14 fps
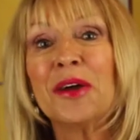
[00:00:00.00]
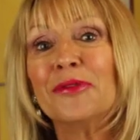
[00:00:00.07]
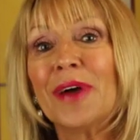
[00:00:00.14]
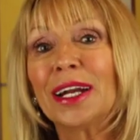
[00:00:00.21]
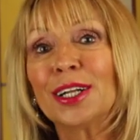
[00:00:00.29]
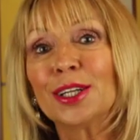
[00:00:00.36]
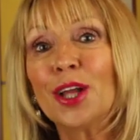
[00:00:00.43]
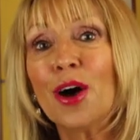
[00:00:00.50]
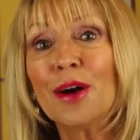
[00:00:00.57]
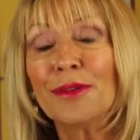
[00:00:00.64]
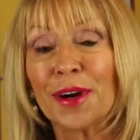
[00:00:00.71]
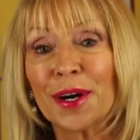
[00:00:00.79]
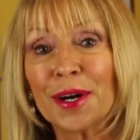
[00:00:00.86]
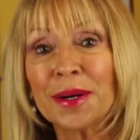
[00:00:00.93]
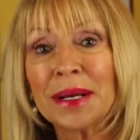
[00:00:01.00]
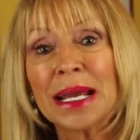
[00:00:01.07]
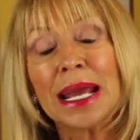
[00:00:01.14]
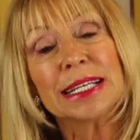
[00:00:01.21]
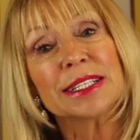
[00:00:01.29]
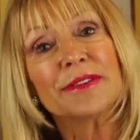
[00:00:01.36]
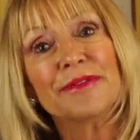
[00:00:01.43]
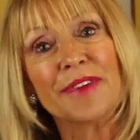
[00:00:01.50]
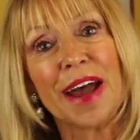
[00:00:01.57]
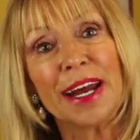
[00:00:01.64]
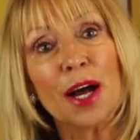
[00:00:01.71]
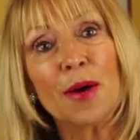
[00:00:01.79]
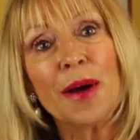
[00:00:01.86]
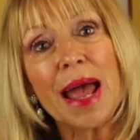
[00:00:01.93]
Red clover is a
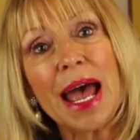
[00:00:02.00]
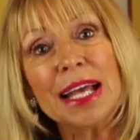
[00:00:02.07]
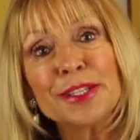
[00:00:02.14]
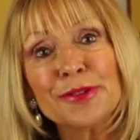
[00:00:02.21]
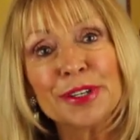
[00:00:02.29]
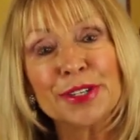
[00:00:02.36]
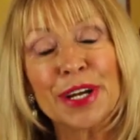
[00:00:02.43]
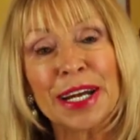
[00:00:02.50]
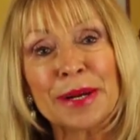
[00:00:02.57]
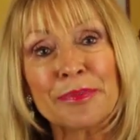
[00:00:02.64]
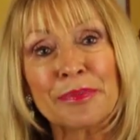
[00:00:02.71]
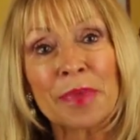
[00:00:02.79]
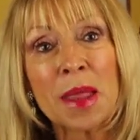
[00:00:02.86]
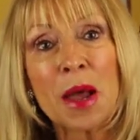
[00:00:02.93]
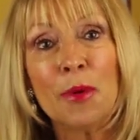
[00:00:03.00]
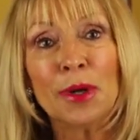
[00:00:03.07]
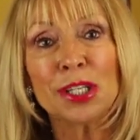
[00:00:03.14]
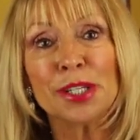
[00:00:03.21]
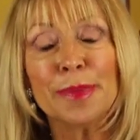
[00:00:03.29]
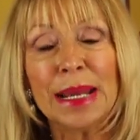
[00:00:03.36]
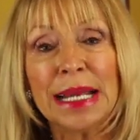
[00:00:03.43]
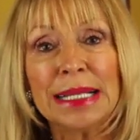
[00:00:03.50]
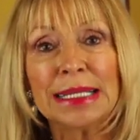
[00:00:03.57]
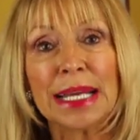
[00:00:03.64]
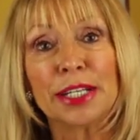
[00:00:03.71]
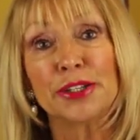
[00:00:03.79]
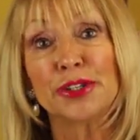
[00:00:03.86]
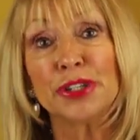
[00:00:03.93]
phytoestrogen, which means
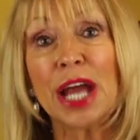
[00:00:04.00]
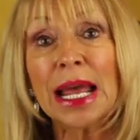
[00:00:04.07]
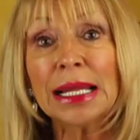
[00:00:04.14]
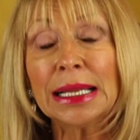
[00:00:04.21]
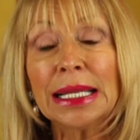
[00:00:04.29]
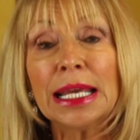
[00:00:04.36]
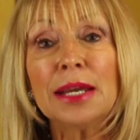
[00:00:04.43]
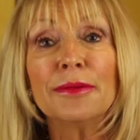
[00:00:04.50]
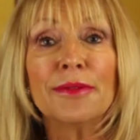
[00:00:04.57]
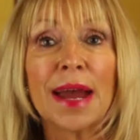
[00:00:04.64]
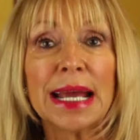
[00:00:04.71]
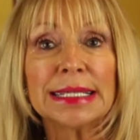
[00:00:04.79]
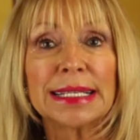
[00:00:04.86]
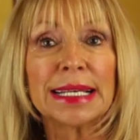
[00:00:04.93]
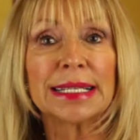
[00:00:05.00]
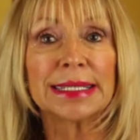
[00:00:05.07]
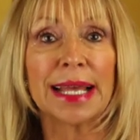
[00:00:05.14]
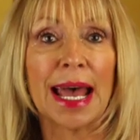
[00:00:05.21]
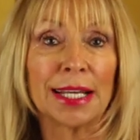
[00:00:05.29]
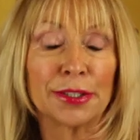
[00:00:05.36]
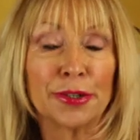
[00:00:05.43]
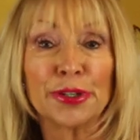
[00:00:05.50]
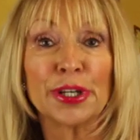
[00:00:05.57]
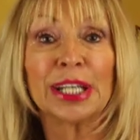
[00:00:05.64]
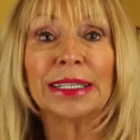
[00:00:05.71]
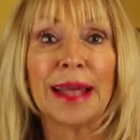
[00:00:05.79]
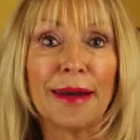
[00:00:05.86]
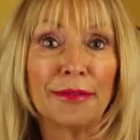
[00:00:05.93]
it gently raises
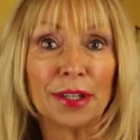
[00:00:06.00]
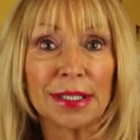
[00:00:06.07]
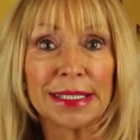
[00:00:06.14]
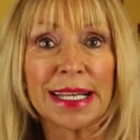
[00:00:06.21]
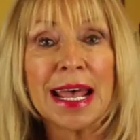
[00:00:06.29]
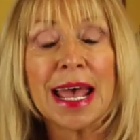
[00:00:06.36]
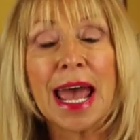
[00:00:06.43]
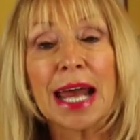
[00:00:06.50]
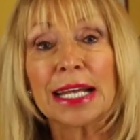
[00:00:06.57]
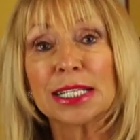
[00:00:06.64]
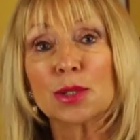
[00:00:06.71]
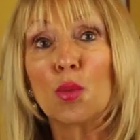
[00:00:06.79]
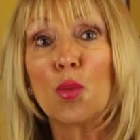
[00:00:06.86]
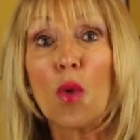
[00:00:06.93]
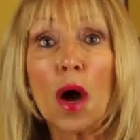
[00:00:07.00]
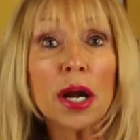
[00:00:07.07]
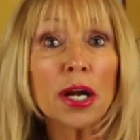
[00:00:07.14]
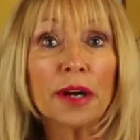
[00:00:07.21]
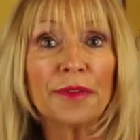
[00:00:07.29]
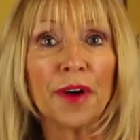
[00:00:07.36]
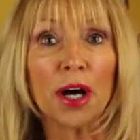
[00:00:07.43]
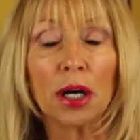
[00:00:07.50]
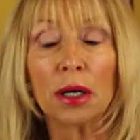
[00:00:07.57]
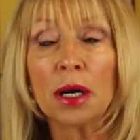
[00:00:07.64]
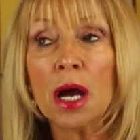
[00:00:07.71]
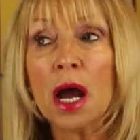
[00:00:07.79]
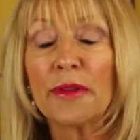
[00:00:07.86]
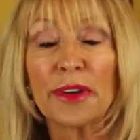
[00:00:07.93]
estrogen levels and is wonderful
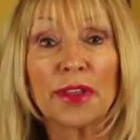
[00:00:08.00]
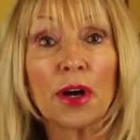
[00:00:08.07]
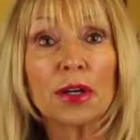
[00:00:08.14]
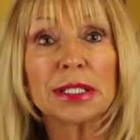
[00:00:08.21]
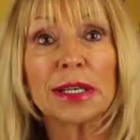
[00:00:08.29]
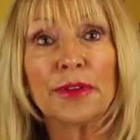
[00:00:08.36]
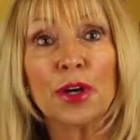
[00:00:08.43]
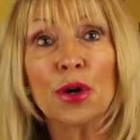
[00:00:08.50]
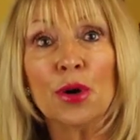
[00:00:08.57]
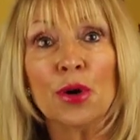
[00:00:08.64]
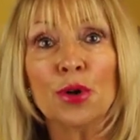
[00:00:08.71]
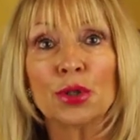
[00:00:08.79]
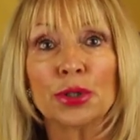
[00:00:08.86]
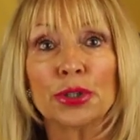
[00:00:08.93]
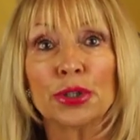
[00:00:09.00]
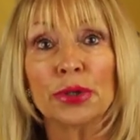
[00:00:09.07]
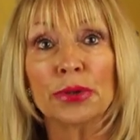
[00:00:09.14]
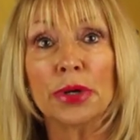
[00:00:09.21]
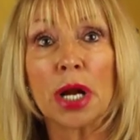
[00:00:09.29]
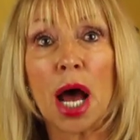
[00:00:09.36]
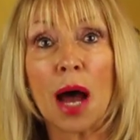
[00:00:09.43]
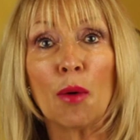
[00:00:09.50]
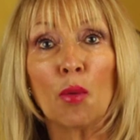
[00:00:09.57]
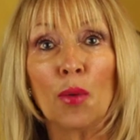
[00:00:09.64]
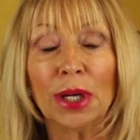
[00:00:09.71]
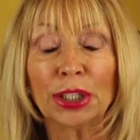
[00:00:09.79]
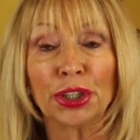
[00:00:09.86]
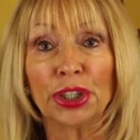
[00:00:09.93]
for those of you who do not
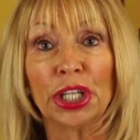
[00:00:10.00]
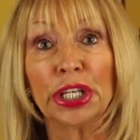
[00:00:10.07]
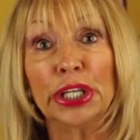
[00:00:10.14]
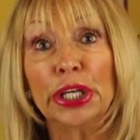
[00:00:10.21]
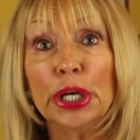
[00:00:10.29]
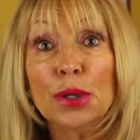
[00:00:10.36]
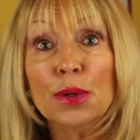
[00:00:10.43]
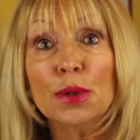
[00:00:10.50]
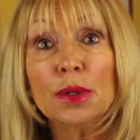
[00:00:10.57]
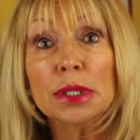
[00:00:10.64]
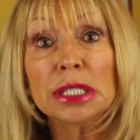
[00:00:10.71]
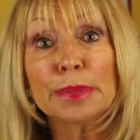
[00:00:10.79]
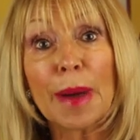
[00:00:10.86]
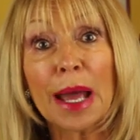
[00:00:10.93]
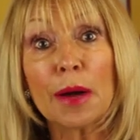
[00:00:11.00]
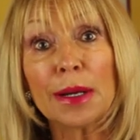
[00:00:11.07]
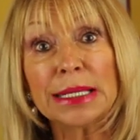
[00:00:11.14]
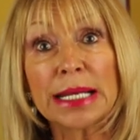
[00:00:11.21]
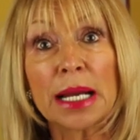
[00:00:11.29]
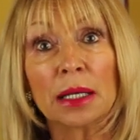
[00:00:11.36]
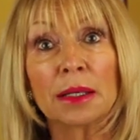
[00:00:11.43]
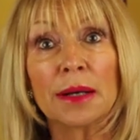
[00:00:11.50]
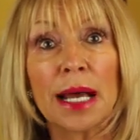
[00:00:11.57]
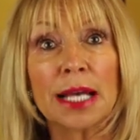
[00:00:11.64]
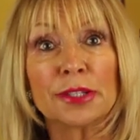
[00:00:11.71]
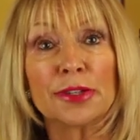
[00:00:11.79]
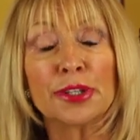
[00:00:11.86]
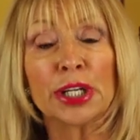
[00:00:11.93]
wish to use bioidentical
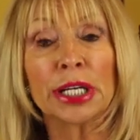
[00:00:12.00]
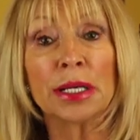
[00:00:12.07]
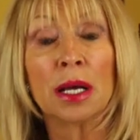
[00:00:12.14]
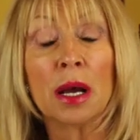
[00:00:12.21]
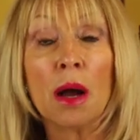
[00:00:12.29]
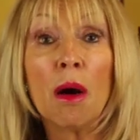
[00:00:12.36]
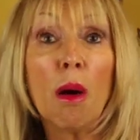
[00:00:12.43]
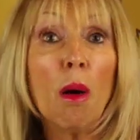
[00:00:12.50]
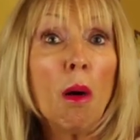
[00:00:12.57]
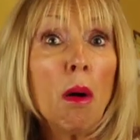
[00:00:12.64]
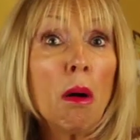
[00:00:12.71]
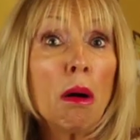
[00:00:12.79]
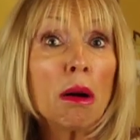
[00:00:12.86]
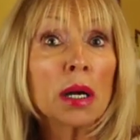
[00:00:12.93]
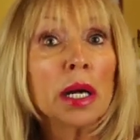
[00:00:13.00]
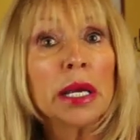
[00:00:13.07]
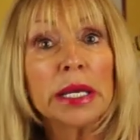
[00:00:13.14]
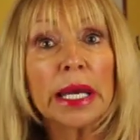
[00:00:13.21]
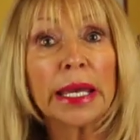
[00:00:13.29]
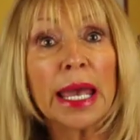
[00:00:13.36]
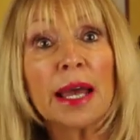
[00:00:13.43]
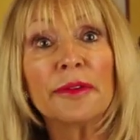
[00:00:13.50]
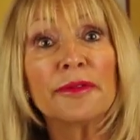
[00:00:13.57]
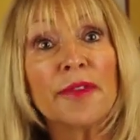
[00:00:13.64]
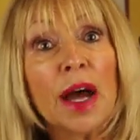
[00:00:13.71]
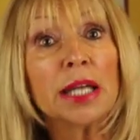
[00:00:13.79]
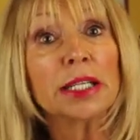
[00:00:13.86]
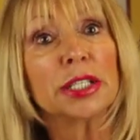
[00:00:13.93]
estrogen or you can't
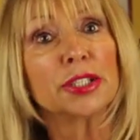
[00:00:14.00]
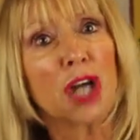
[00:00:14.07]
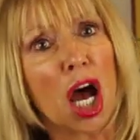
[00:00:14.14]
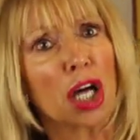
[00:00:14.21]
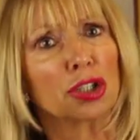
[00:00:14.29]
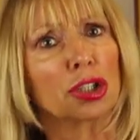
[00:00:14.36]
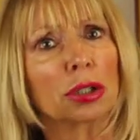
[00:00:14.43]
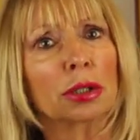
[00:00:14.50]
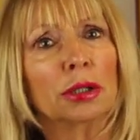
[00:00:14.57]
find a doctor